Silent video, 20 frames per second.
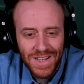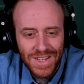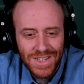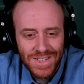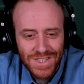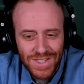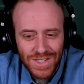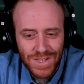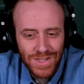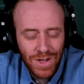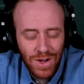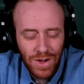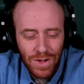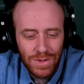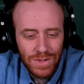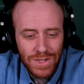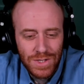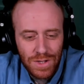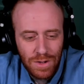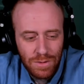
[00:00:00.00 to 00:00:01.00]
See, all
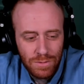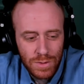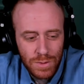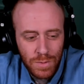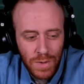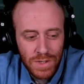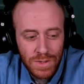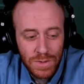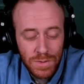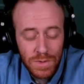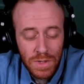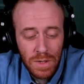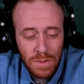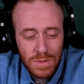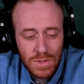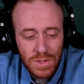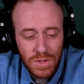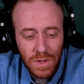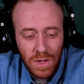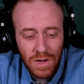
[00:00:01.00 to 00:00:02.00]
this stuff is way too deep.
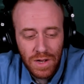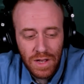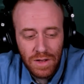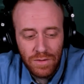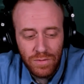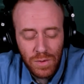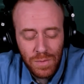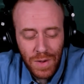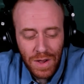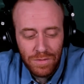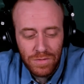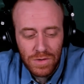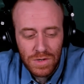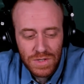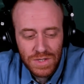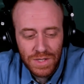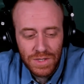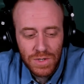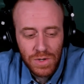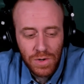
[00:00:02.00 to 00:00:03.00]
So that if you pay for your
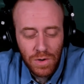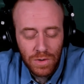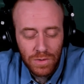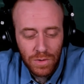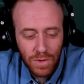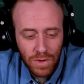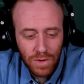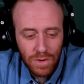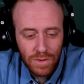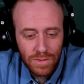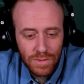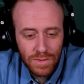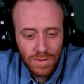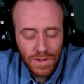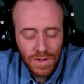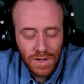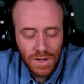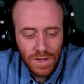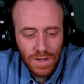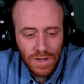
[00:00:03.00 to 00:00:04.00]
sins here on earth,
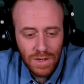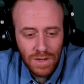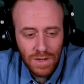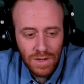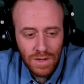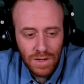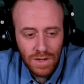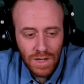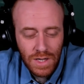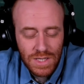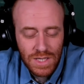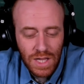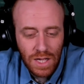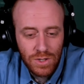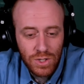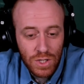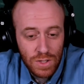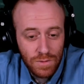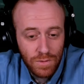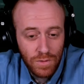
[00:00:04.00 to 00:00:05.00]
is that
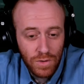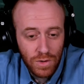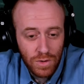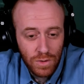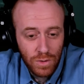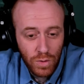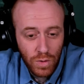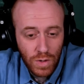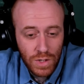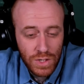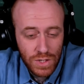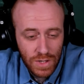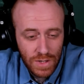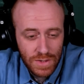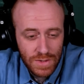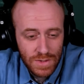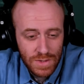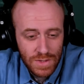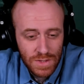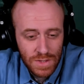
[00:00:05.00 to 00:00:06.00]
just for
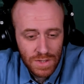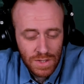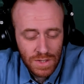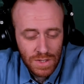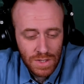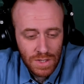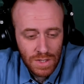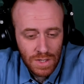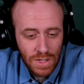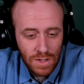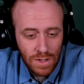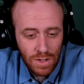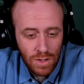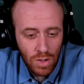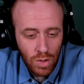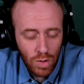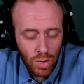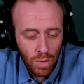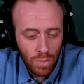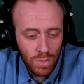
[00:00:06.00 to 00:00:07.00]
Christians?
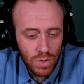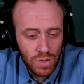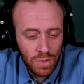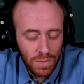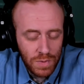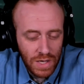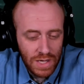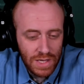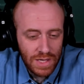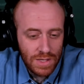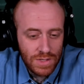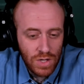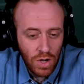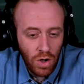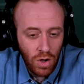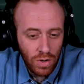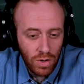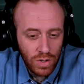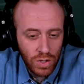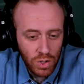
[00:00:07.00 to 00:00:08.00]
Or would you apply that to
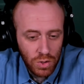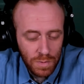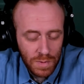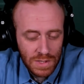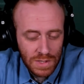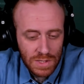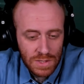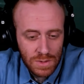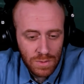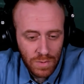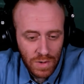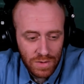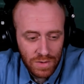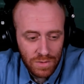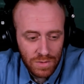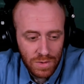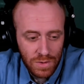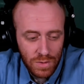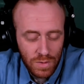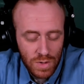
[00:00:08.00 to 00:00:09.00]
all humans, whether
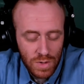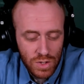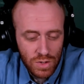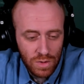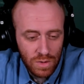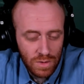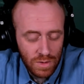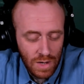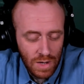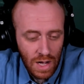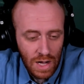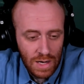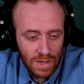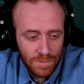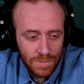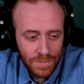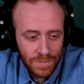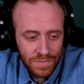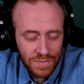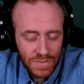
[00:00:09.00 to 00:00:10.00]
they're Christian or not?
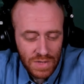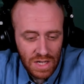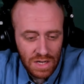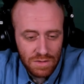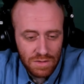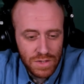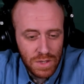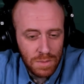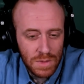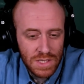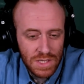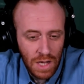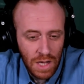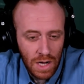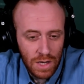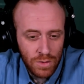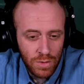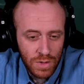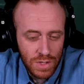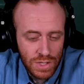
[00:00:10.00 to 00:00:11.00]
And if somebody's
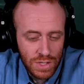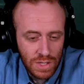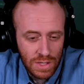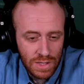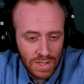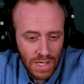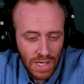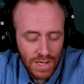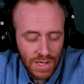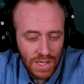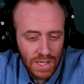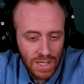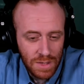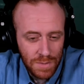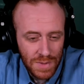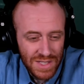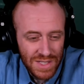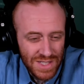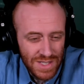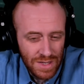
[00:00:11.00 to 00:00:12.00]
not Christian, can they
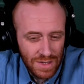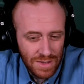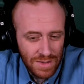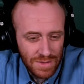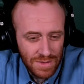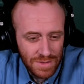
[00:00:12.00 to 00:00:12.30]
commit sin?